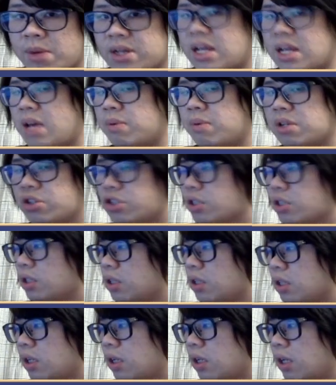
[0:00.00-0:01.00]
a damage,
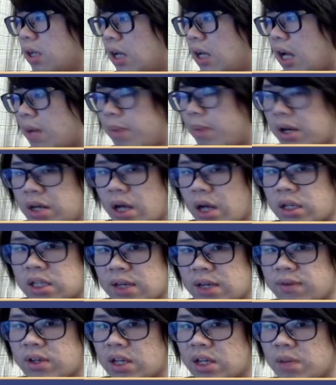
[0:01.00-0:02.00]
and by not
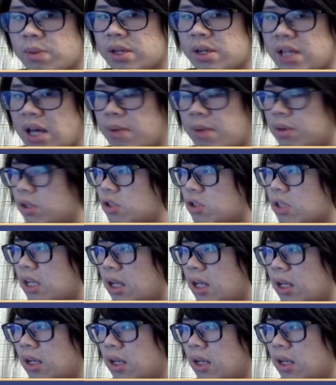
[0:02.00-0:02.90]
giving him a damage,